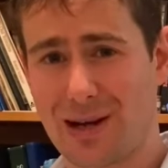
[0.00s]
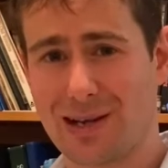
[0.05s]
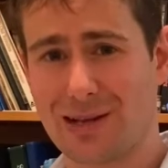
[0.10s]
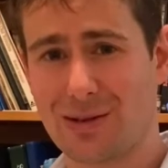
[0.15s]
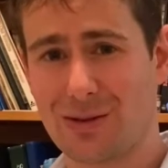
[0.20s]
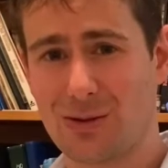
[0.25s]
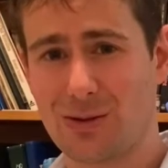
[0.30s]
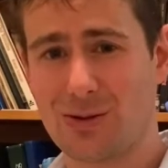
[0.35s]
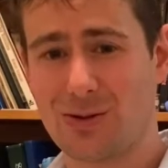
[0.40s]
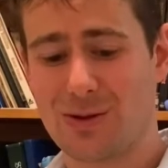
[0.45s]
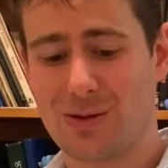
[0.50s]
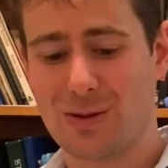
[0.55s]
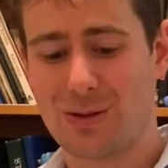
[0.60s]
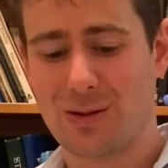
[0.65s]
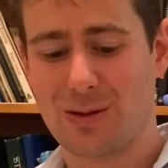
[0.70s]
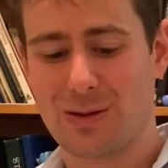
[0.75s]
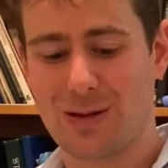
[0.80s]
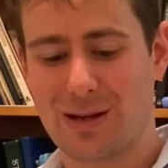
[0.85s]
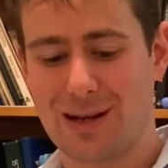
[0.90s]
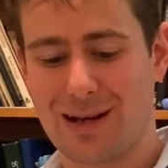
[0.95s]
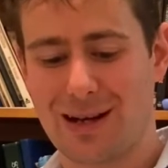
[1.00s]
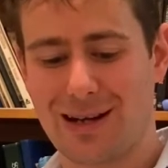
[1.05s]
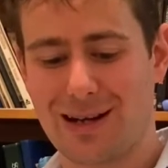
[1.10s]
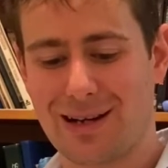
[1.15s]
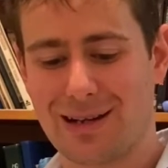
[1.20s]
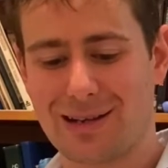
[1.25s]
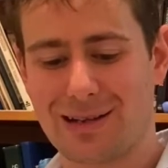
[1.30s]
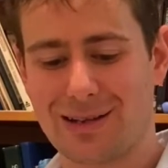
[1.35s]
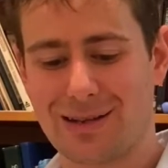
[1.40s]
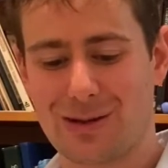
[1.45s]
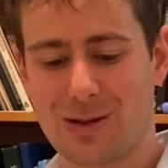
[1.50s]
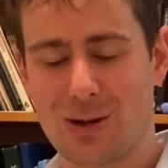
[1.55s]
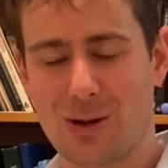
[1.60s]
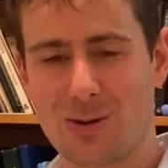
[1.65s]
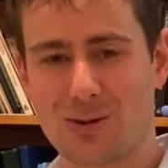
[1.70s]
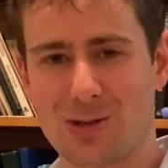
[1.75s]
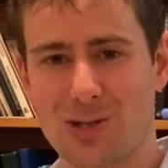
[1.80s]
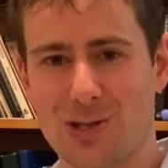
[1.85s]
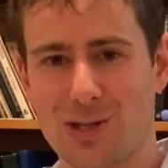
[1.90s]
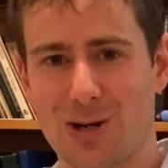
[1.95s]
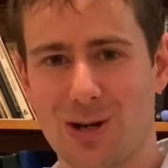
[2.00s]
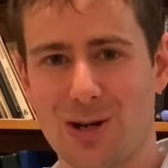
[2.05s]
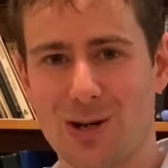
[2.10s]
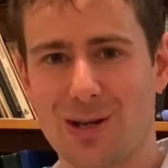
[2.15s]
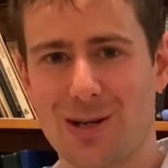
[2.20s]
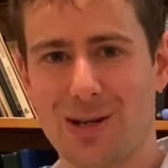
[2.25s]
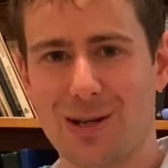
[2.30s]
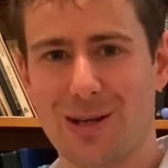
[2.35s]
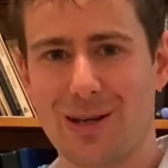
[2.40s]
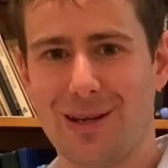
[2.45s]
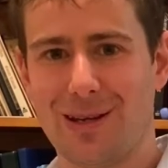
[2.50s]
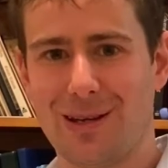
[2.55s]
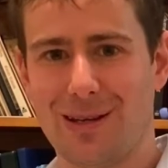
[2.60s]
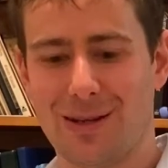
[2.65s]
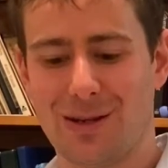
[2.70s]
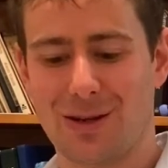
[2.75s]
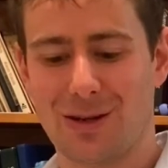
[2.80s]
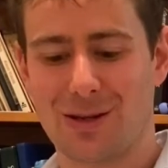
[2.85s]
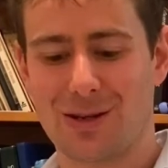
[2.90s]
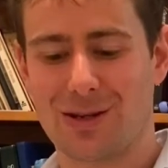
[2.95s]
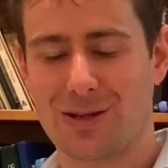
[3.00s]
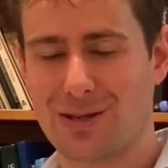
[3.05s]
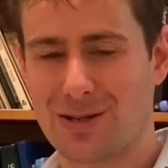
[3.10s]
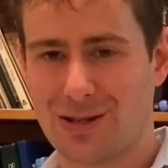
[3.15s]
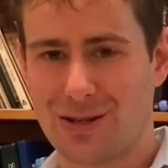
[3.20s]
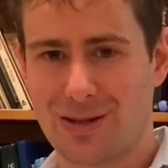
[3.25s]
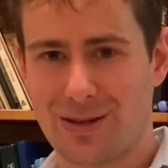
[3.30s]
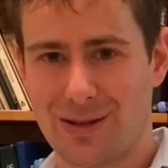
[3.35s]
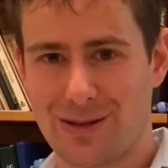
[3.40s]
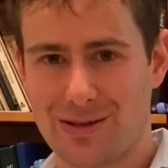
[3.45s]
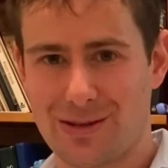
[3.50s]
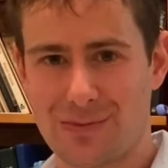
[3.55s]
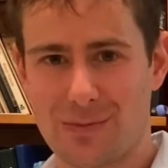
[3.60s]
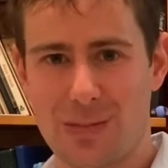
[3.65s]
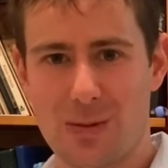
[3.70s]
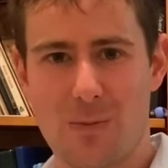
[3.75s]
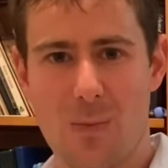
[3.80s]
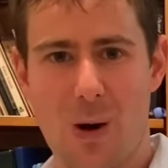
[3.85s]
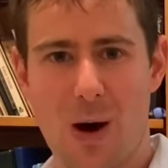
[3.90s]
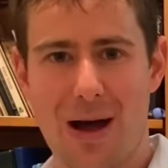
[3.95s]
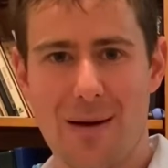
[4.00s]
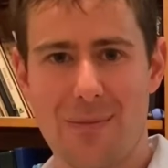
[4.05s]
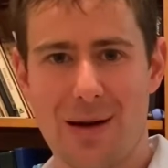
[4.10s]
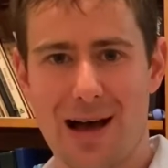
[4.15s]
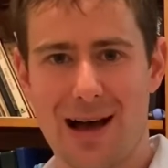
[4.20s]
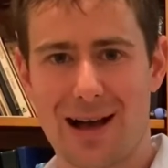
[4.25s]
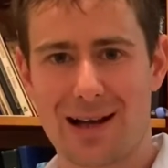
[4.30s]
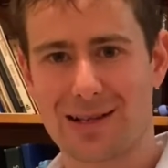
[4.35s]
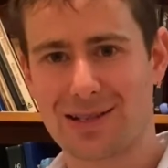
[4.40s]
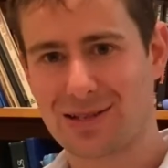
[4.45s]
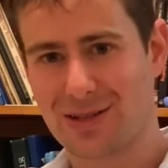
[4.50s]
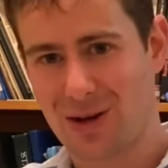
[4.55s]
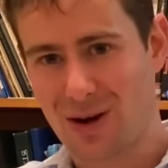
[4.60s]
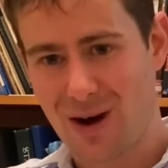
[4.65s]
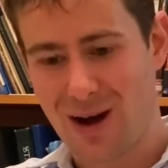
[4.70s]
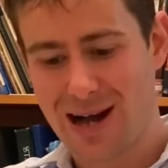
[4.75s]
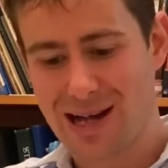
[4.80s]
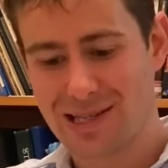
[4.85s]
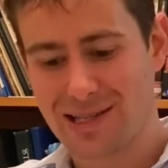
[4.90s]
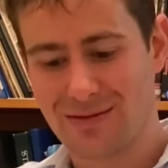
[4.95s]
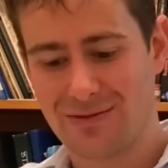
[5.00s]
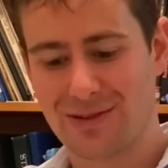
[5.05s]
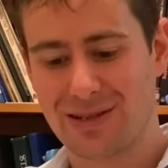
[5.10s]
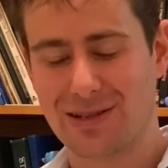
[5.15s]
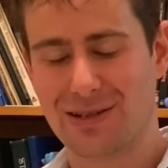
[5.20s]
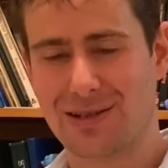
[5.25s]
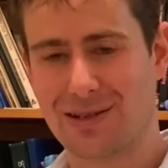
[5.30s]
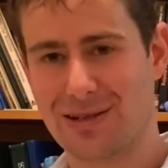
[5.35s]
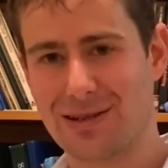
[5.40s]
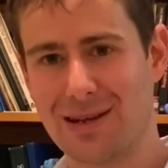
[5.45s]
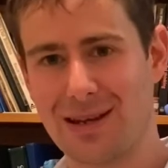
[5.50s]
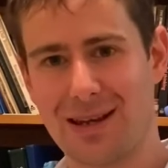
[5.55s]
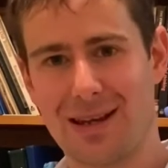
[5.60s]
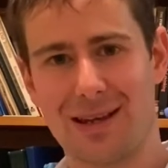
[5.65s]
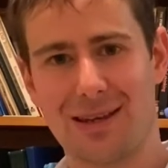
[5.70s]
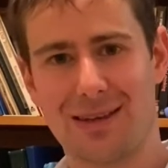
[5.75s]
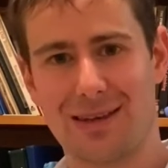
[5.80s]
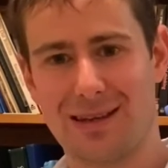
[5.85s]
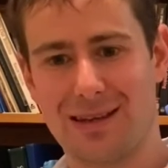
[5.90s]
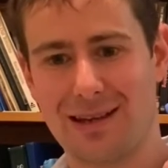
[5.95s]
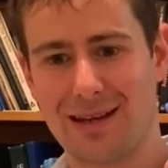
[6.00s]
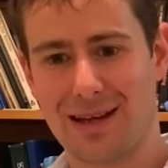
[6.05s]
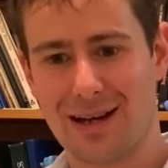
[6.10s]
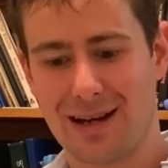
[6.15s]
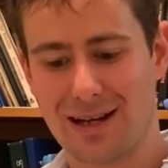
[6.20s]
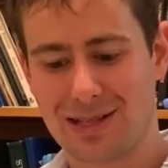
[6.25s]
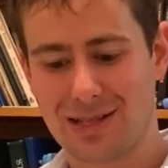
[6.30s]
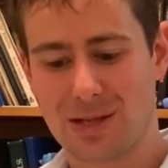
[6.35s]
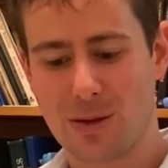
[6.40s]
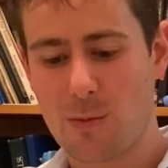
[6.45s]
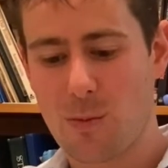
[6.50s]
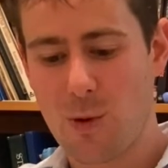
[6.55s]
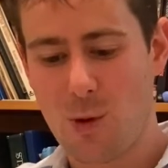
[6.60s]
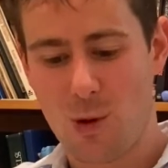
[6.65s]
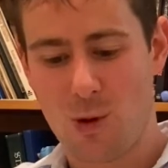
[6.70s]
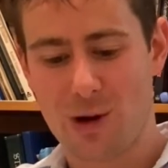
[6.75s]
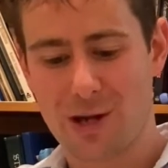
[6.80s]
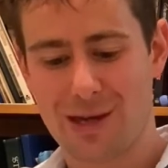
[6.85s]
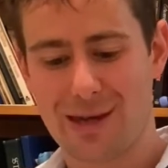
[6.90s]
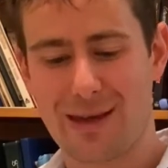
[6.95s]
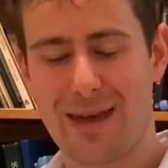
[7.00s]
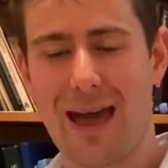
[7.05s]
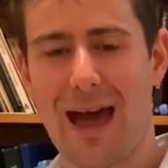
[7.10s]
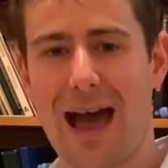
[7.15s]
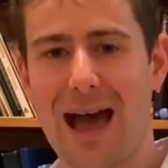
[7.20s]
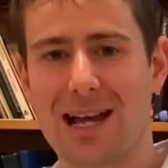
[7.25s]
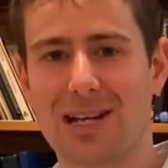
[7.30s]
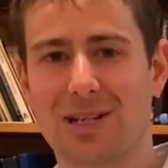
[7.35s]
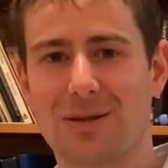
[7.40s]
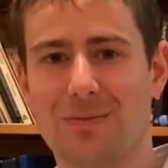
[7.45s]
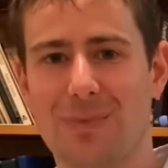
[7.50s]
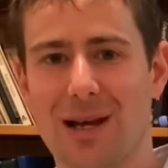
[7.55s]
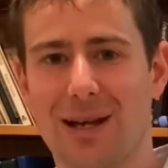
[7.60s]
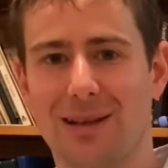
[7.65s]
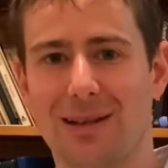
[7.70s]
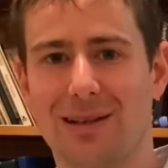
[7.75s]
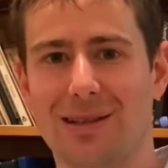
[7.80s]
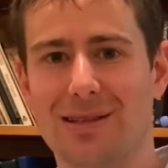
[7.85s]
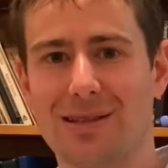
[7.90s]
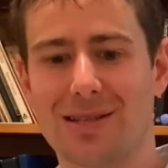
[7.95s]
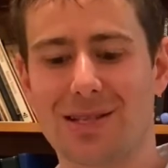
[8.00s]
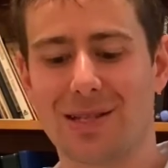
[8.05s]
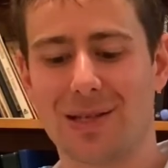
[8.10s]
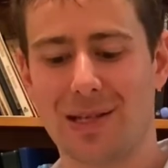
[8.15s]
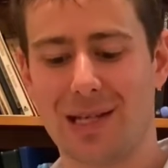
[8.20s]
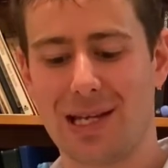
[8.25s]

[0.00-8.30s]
a good gold stock, because you got the buybacks, the high dividend, the supporting cash balance.